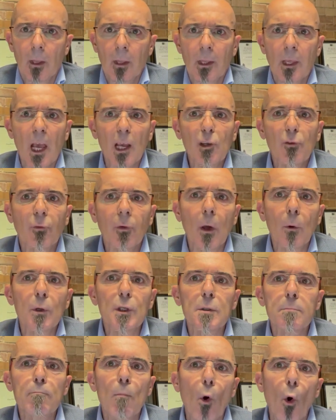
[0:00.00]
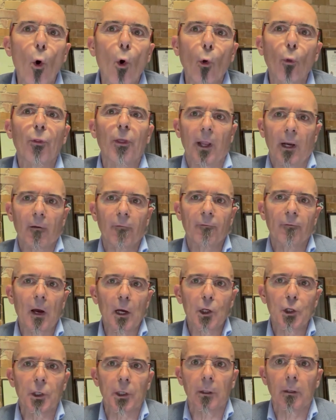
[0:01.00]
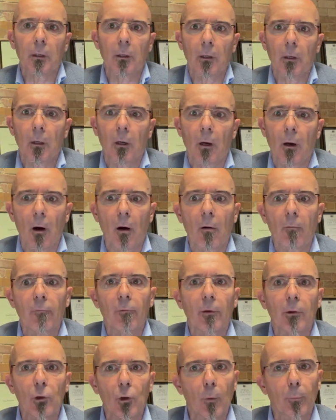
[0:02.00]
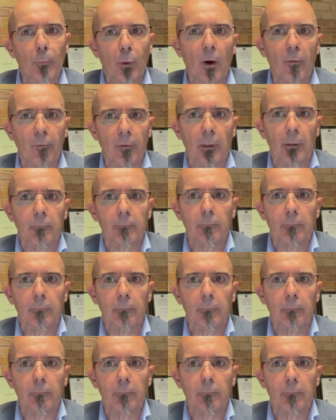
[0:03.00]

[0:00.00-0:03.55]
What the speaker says: Cash flow is more than a function of your profit.